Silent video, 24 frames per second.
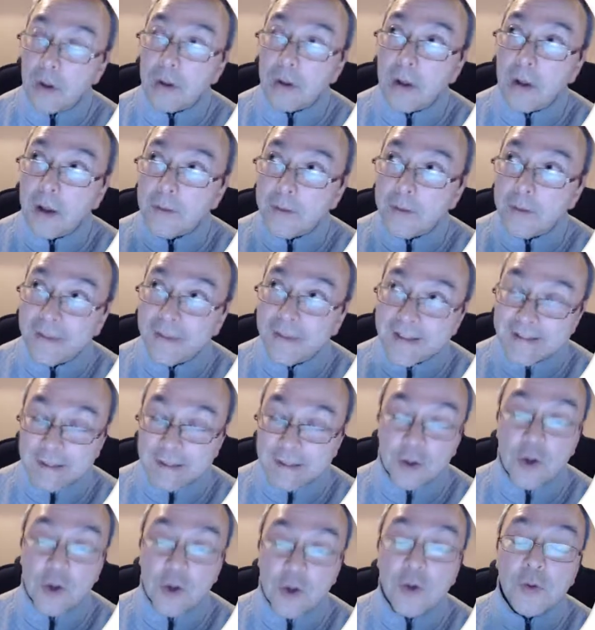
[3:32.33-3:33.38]
other things
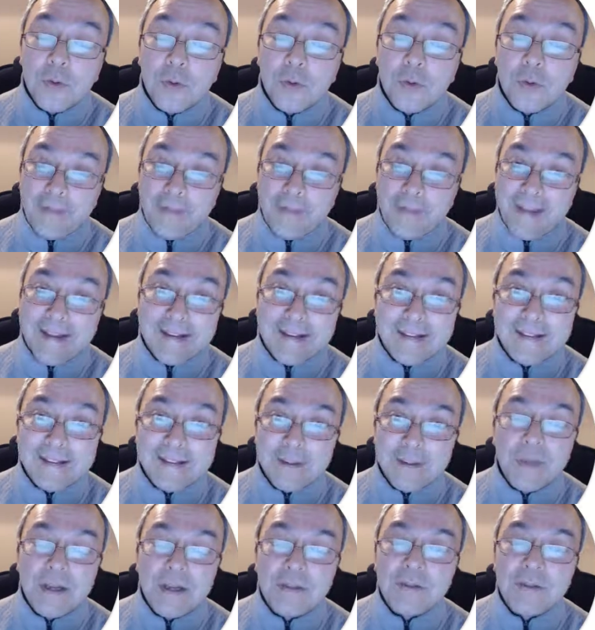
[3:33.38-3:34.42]
that Google thinks
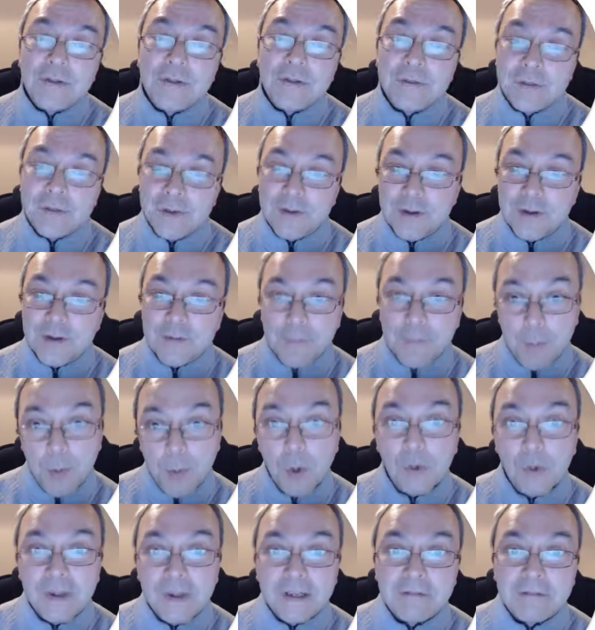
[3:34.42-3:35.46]
somebody's searching for
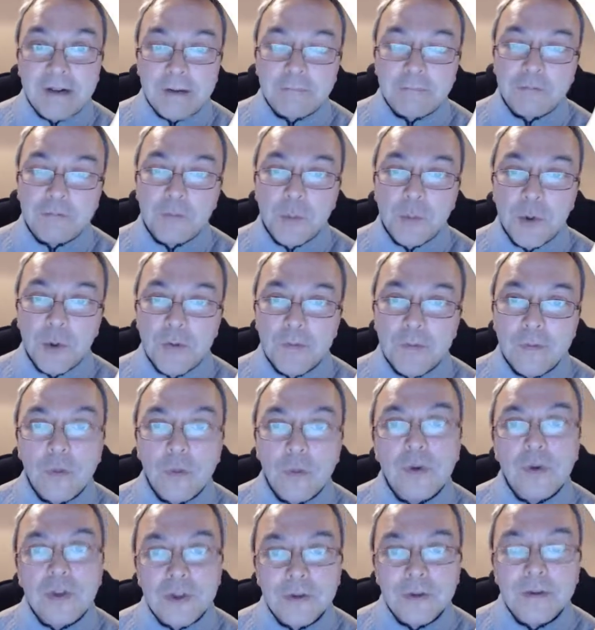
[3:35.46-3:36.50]
pool in-ground removal
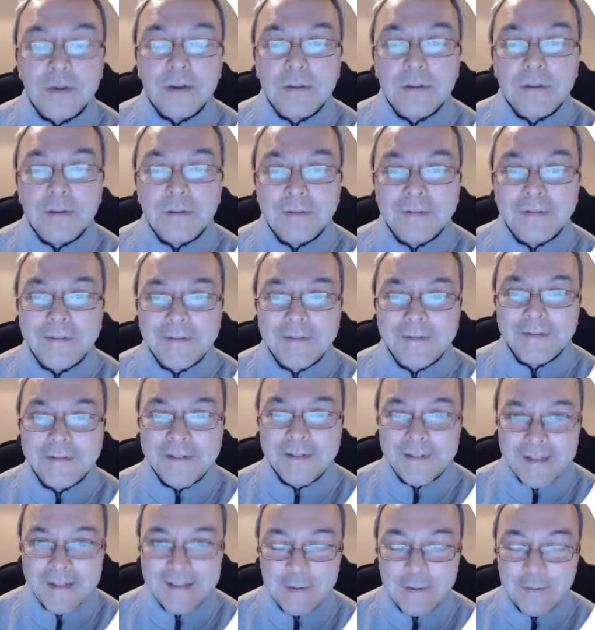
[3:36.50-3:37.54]
should
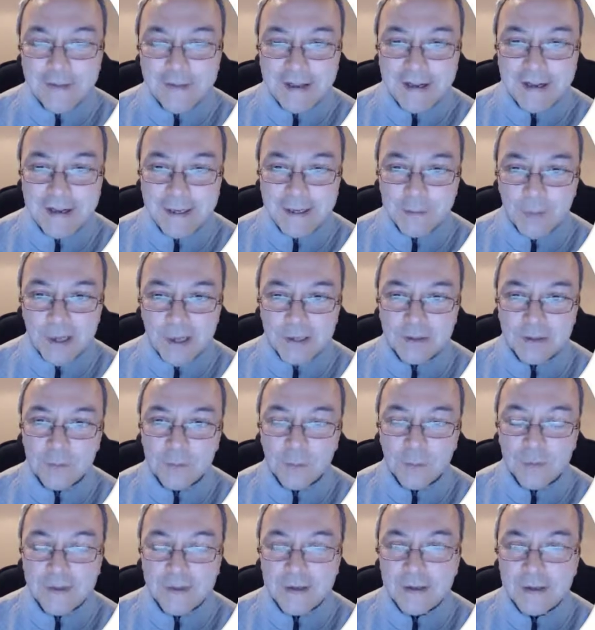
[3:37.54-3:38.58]
see on that landing page,
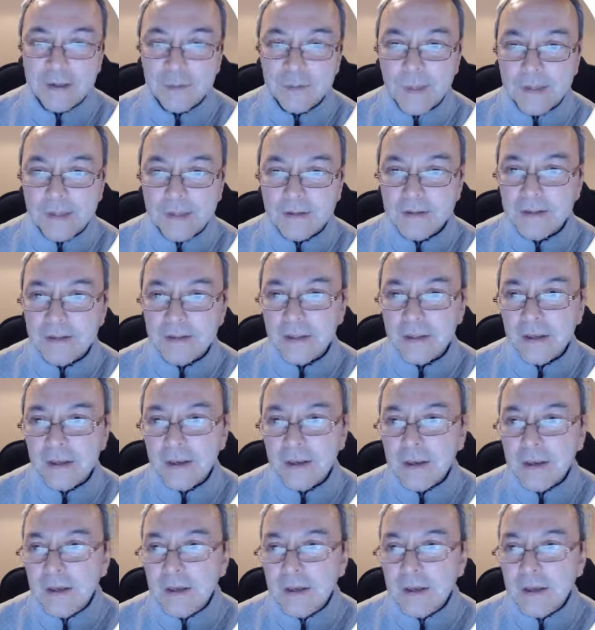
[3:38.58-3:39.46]
what they'd expect to see.